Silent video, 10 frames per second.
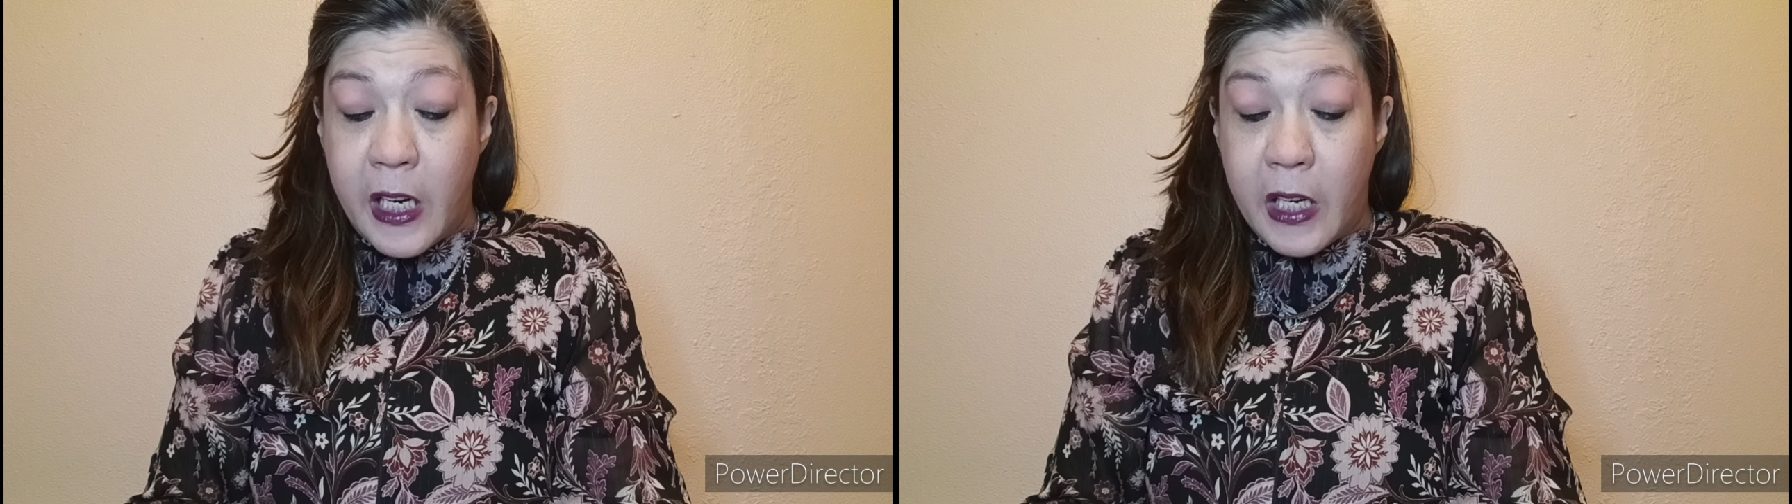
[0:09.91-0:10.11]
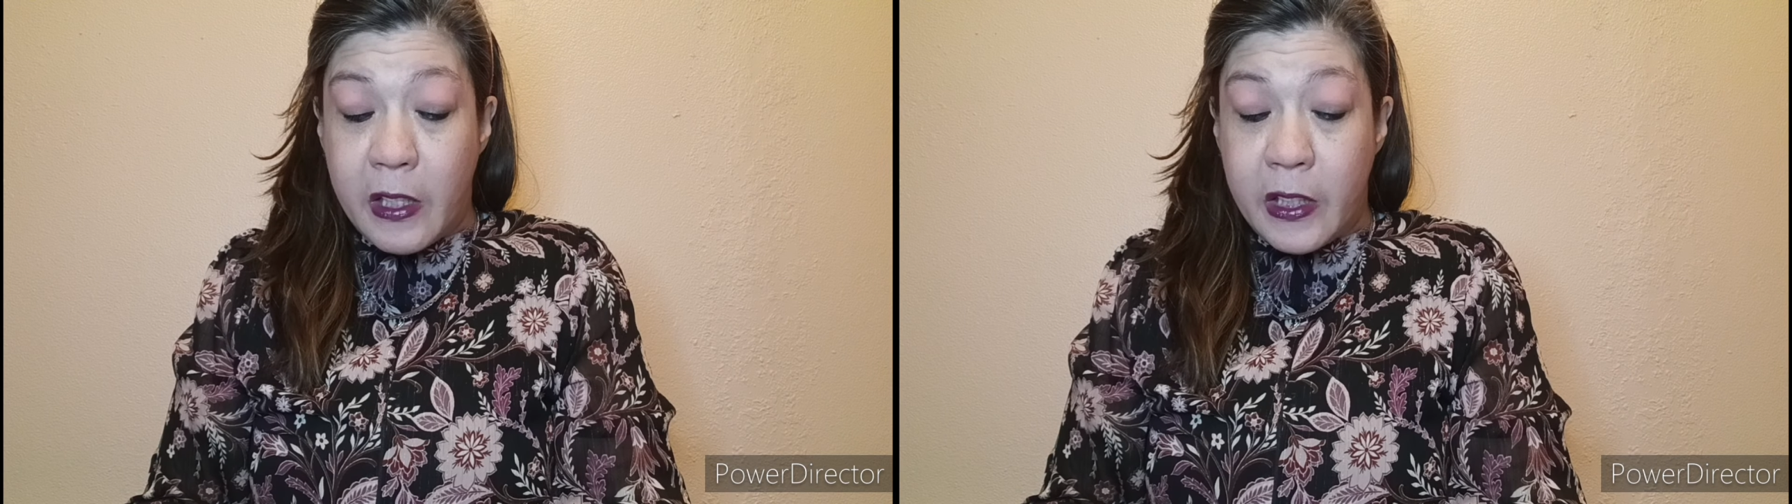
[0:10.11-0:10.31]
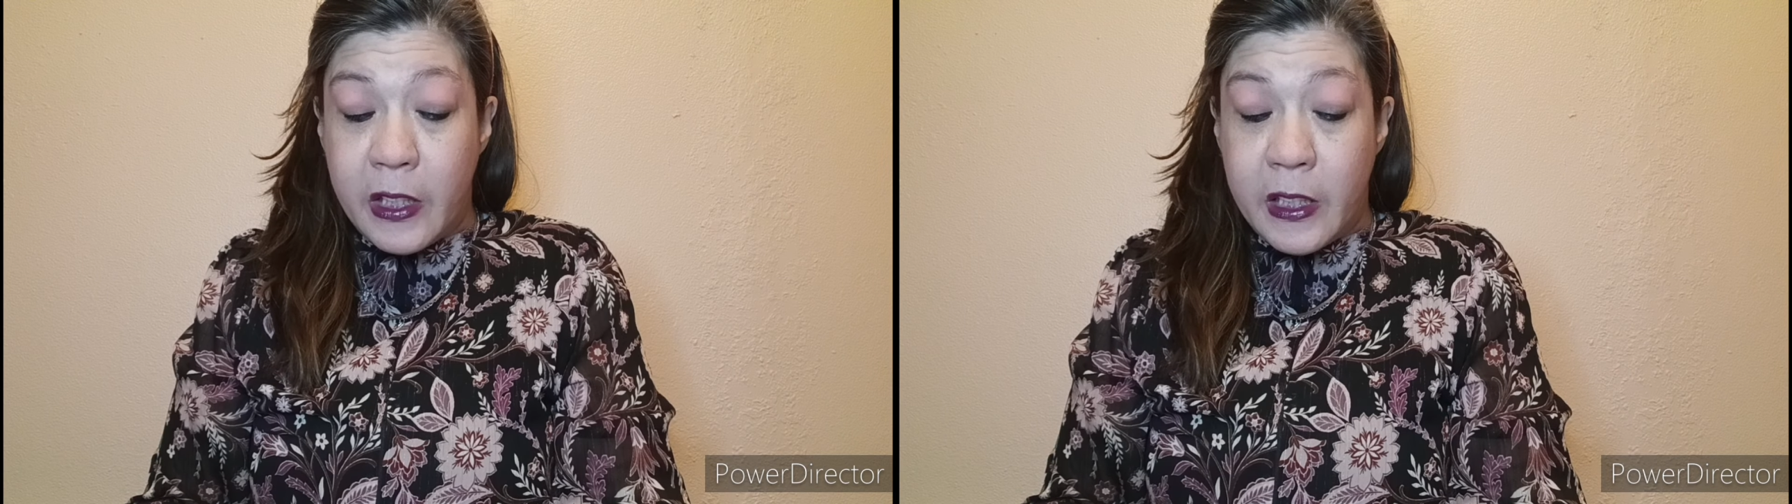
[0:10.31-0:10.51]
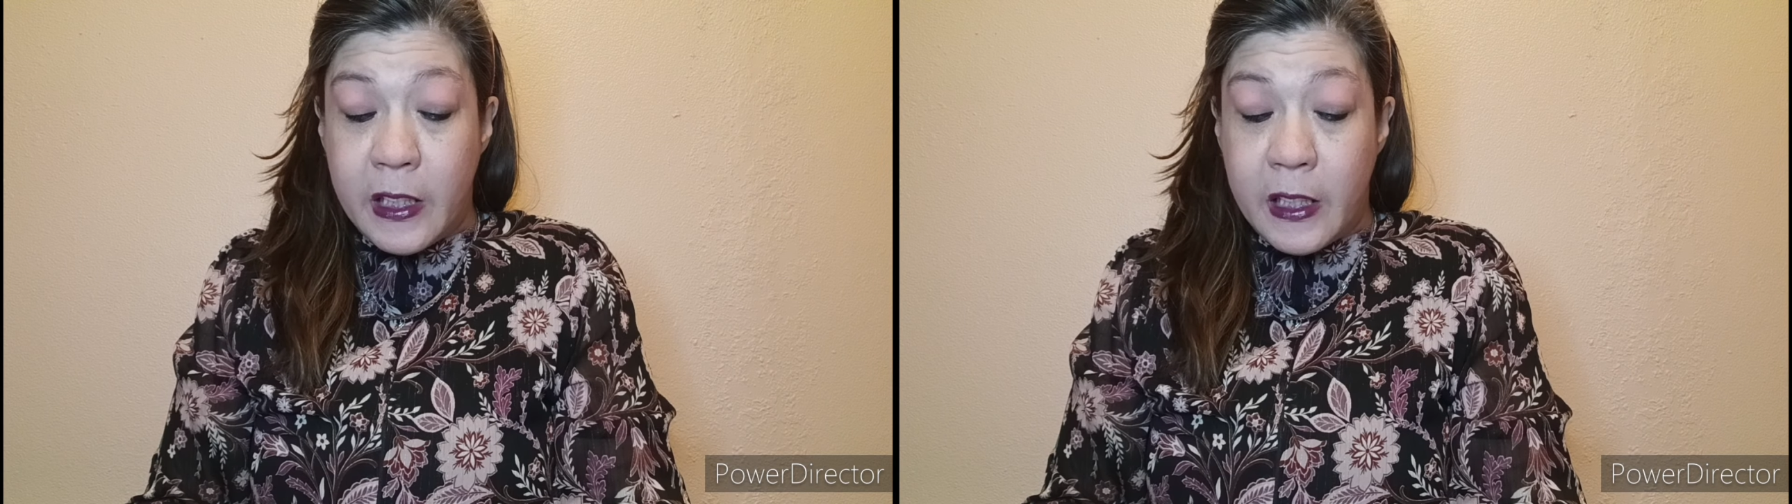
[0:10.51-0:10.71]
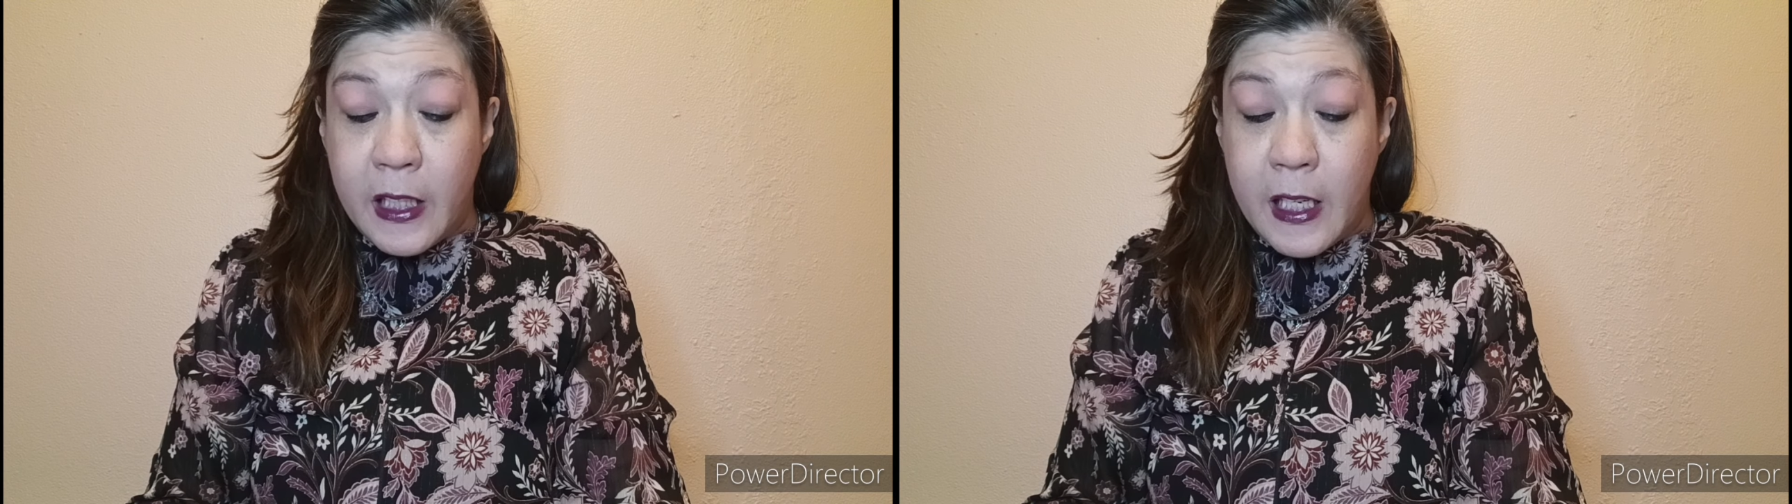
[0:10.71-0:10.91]

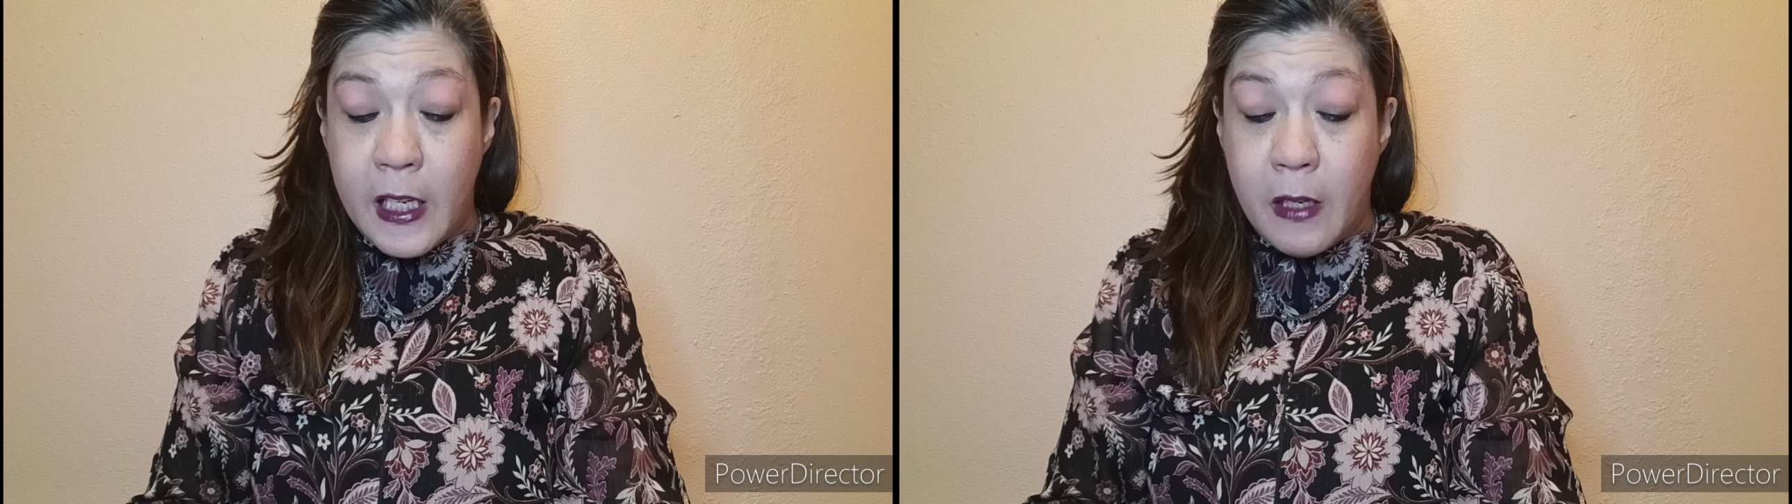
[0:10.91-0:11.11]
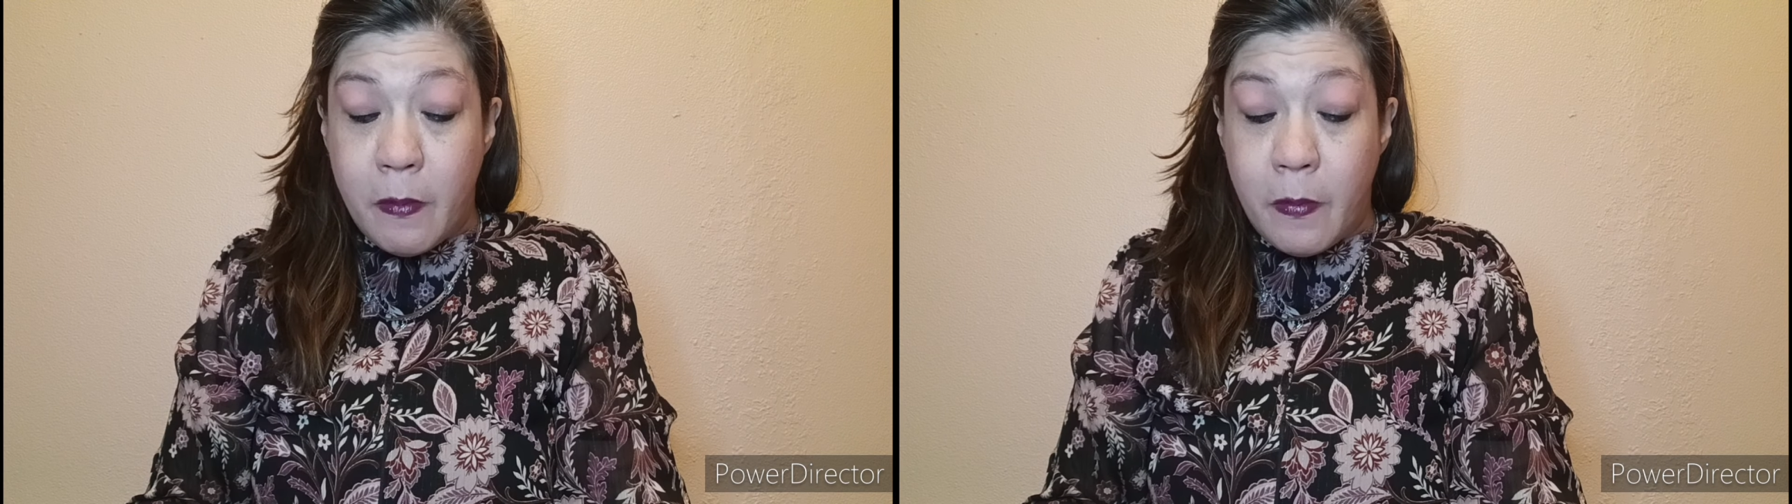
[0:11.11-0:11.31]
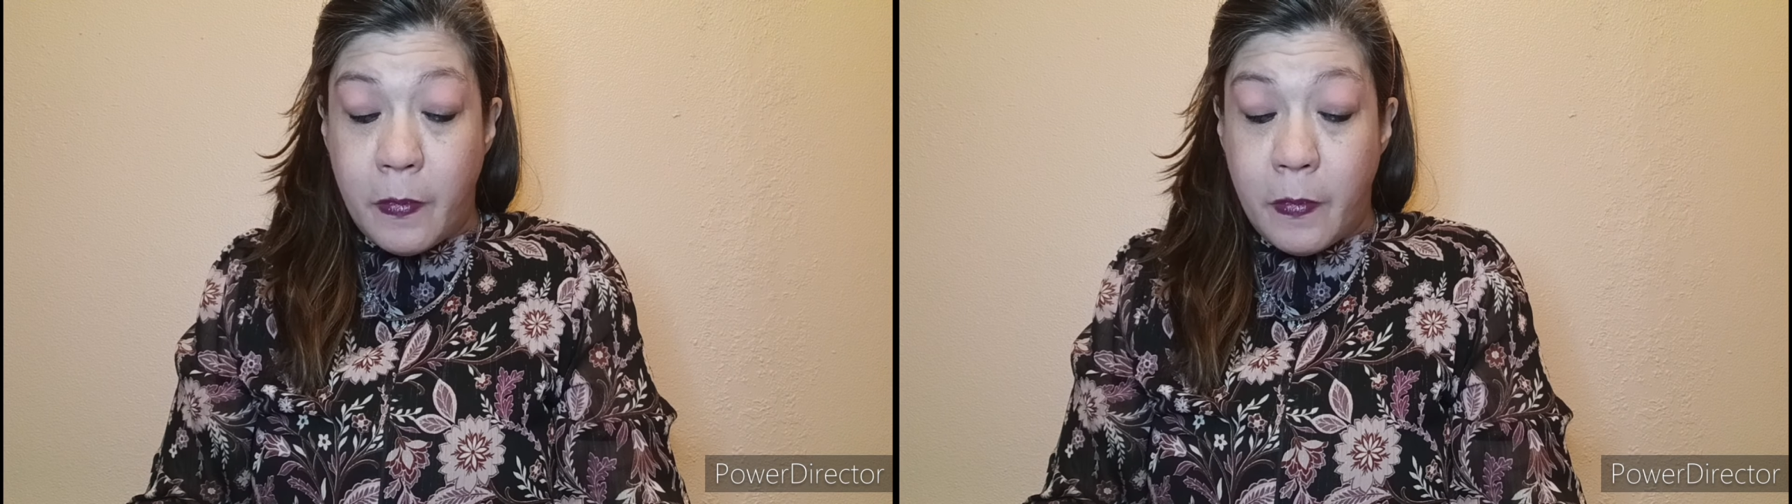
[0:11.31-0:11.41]
Harris's lead.